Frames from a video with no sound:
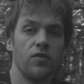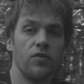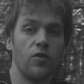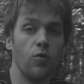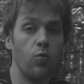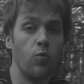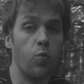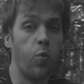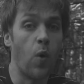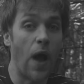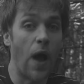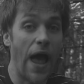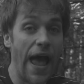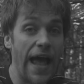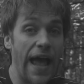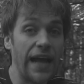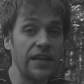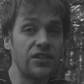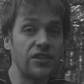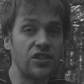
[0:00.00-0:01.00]
The
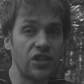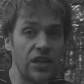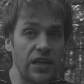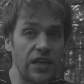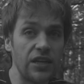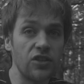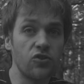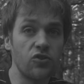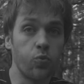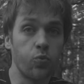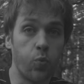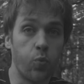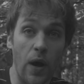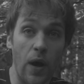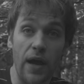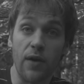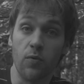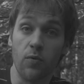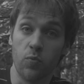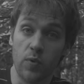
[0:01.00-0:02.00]
edge is
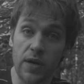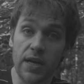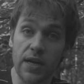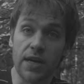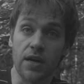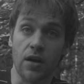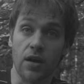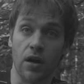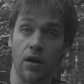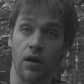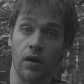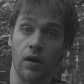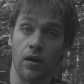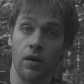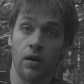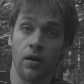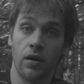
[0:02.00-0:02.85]
way weaker.